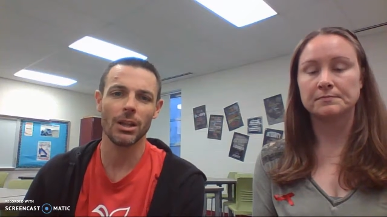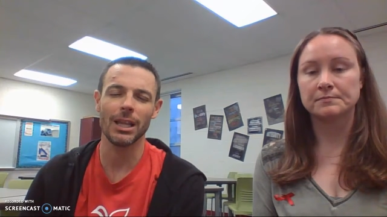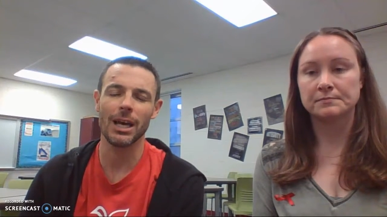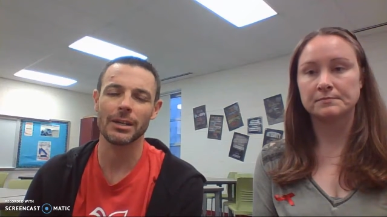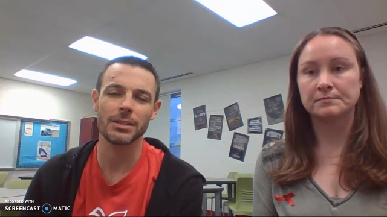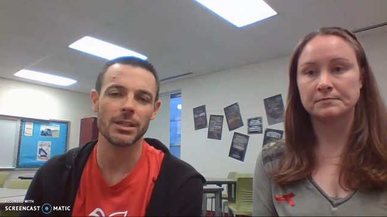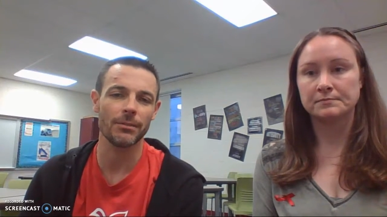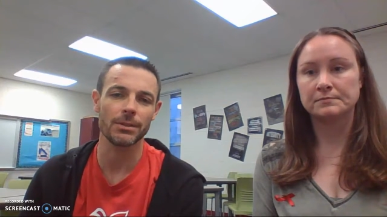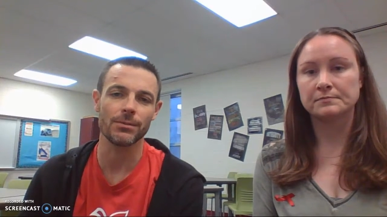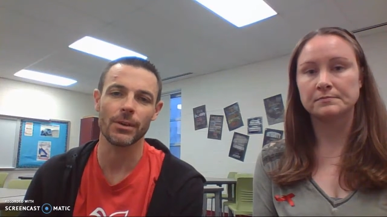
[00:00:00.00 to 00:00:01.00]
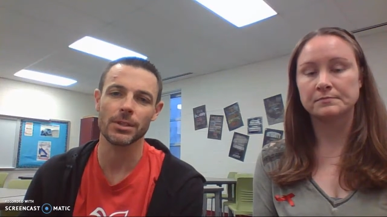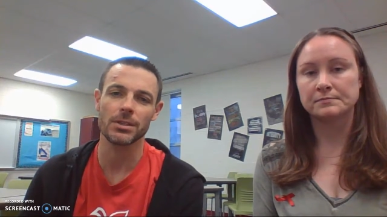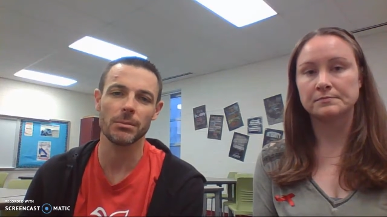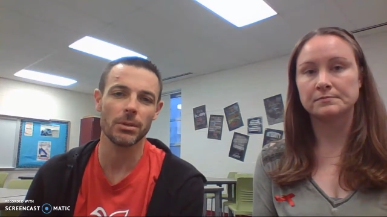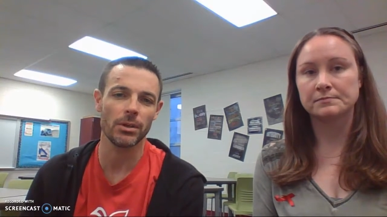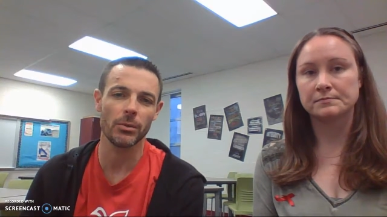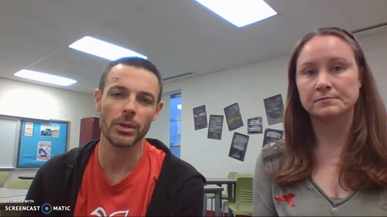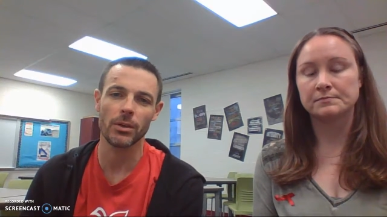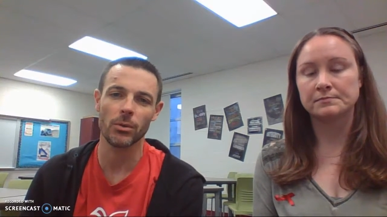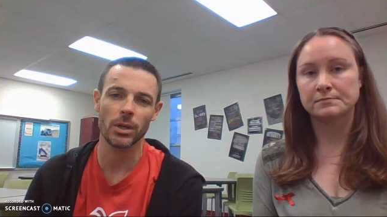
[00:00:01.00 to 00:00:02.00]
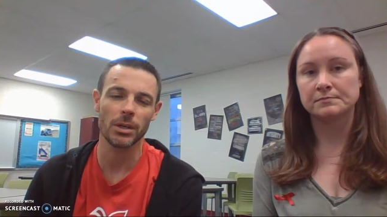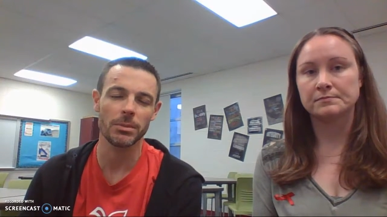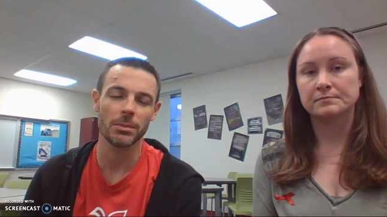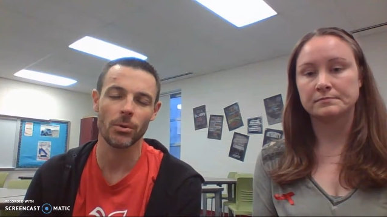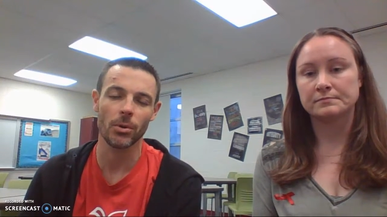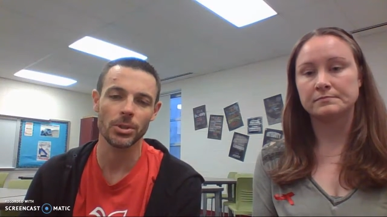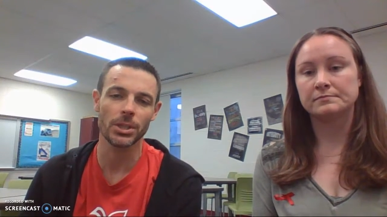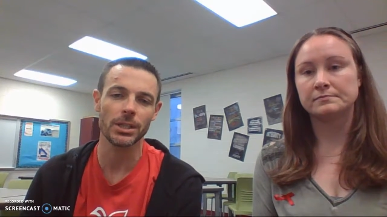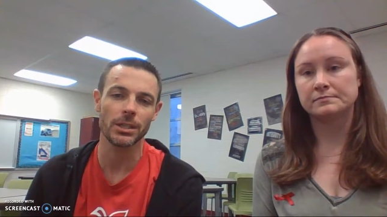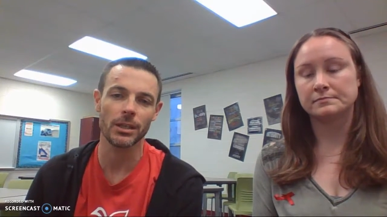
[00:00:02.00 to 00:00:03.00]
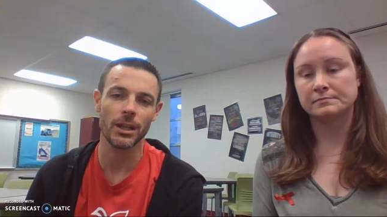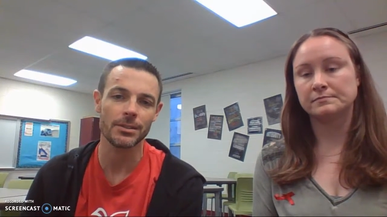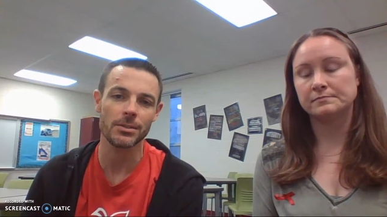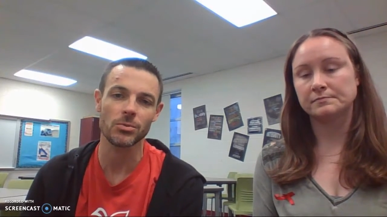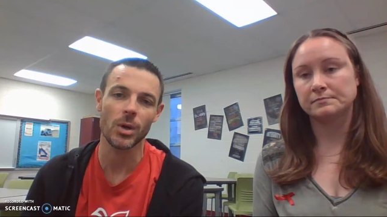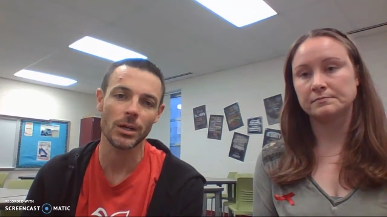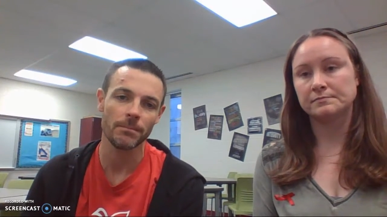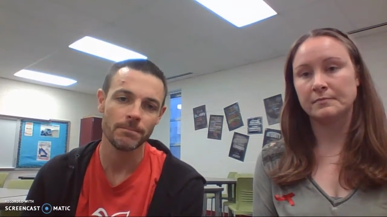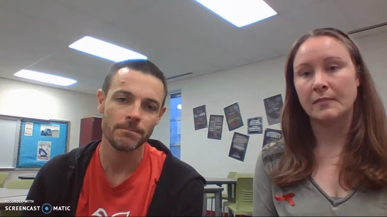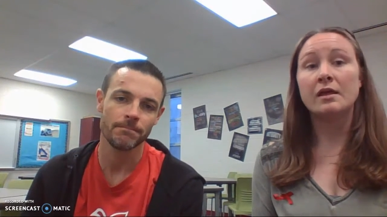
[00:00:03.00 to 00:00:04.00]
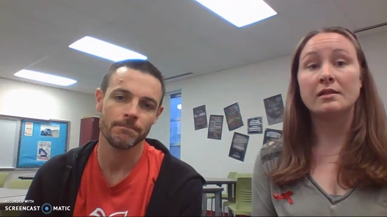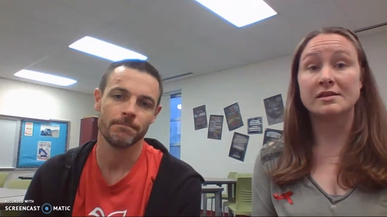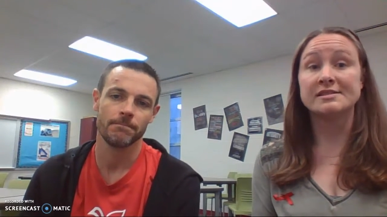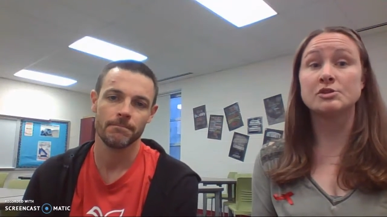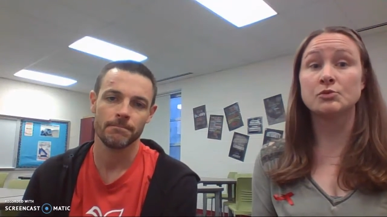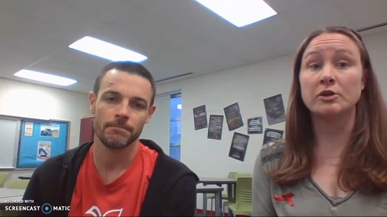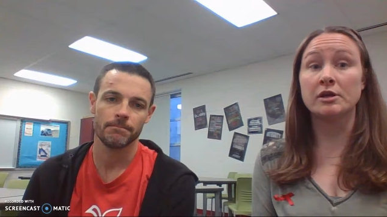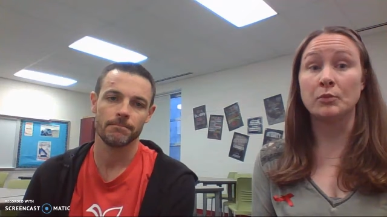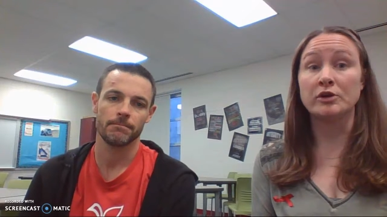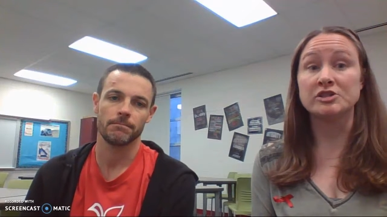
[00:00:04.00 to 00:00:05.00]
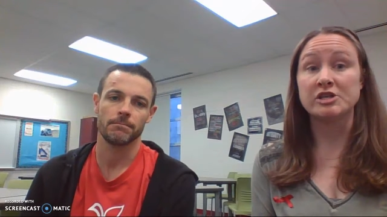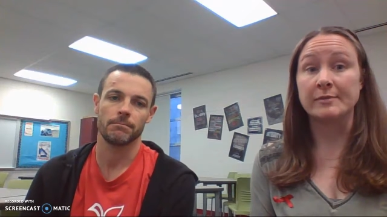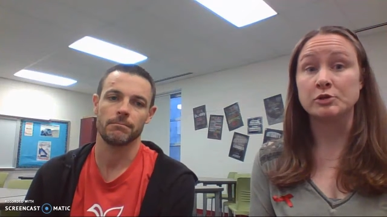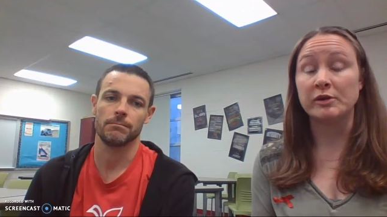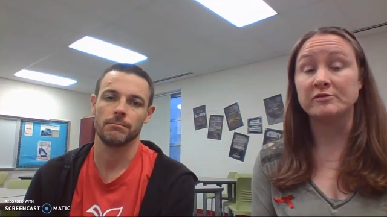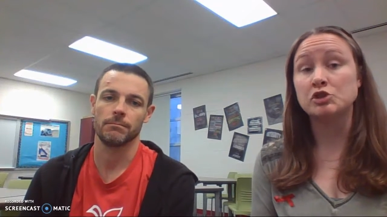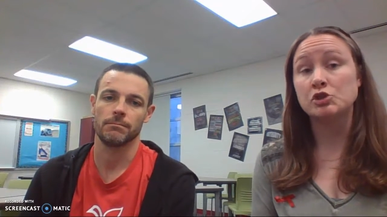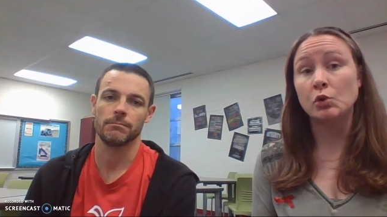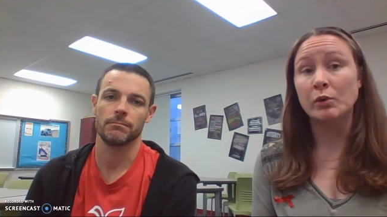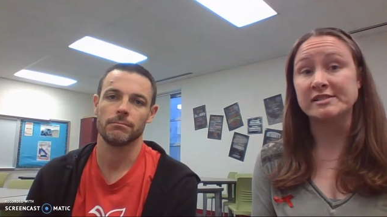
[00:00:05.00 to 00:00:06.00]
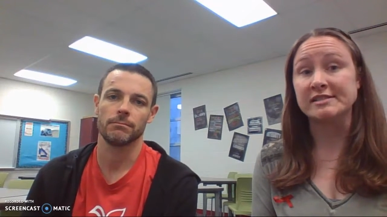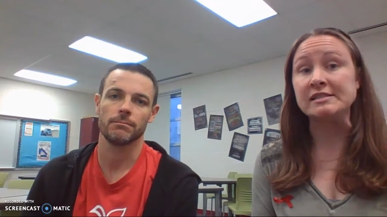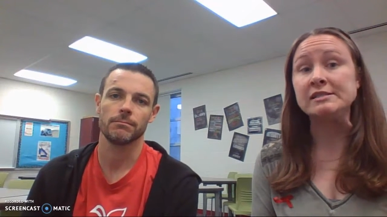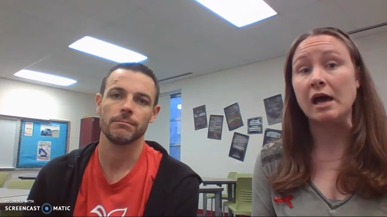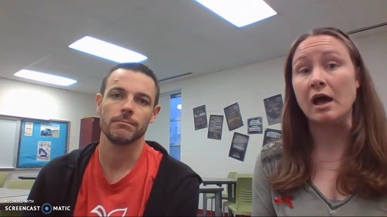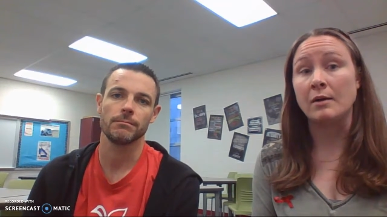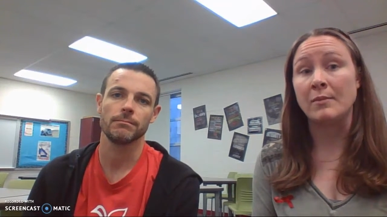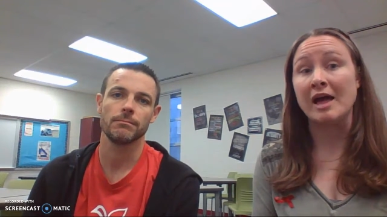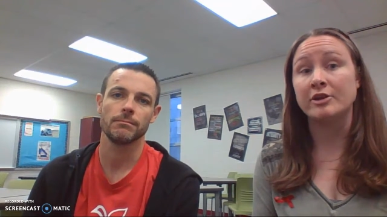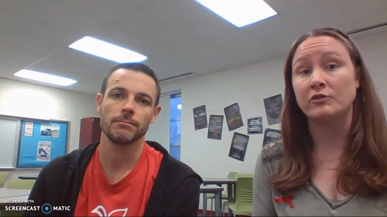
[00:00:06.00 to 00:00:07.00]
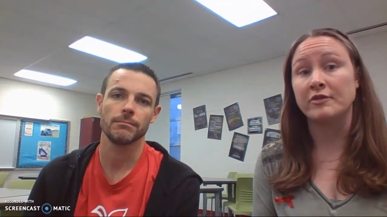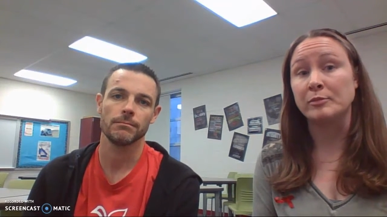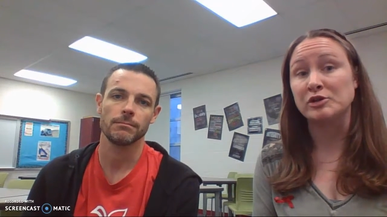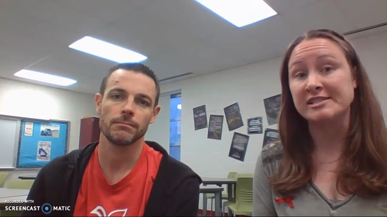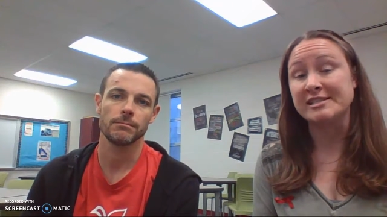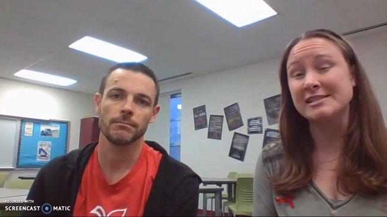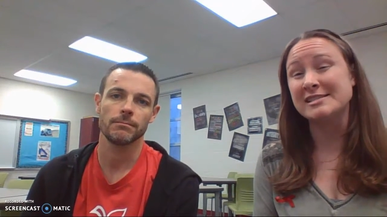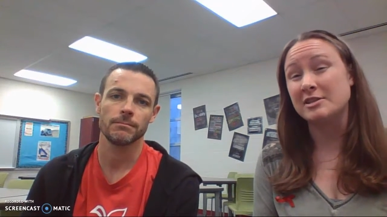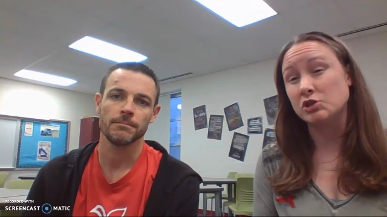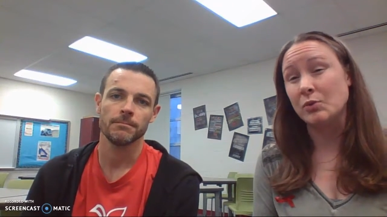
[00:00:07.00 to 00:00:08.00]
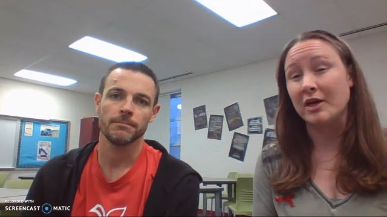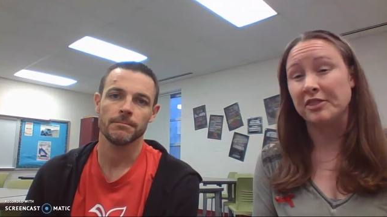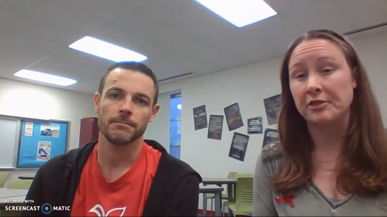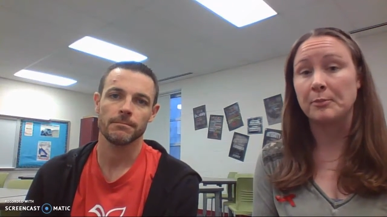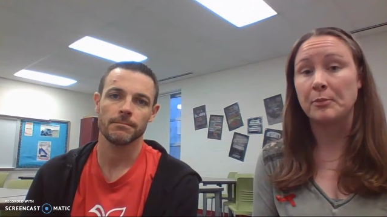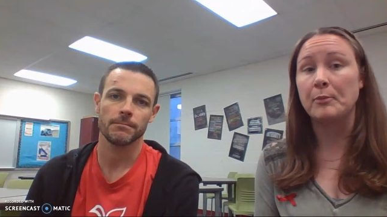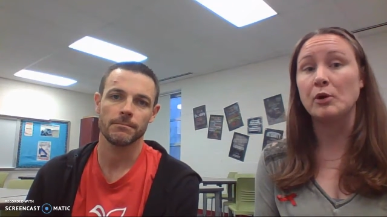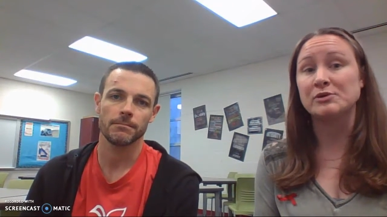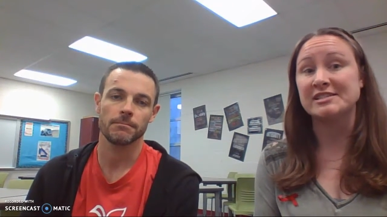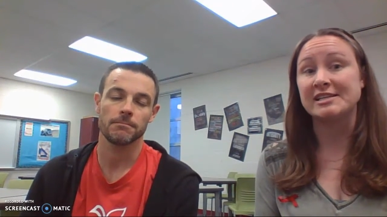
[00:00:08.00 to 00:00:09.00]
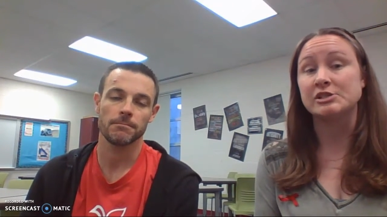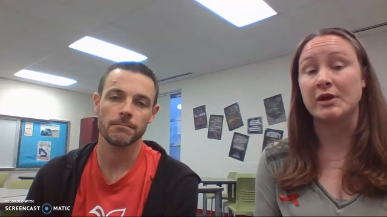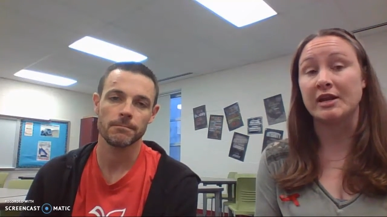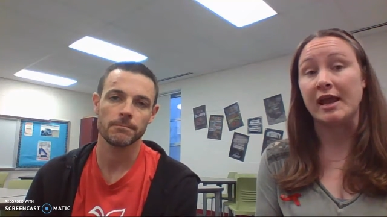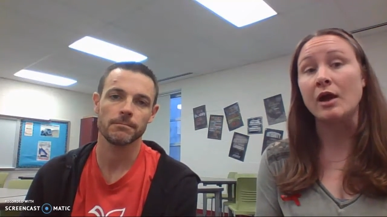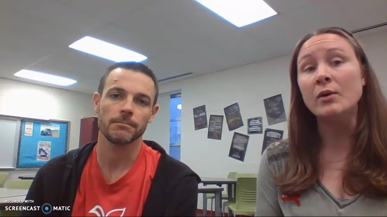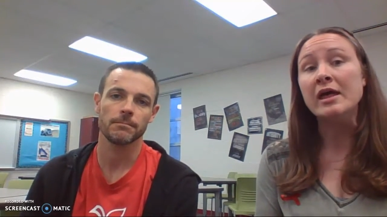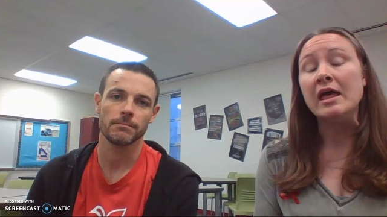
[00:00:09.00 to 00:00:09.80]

Speaker 1: A lot of stuff that's very similar to the way that we're going to be approaching it in class as well.
Speaker 2: This is a really important chapter. We have two quizzes um, on November 6th and the 12th are the proposed dates right now.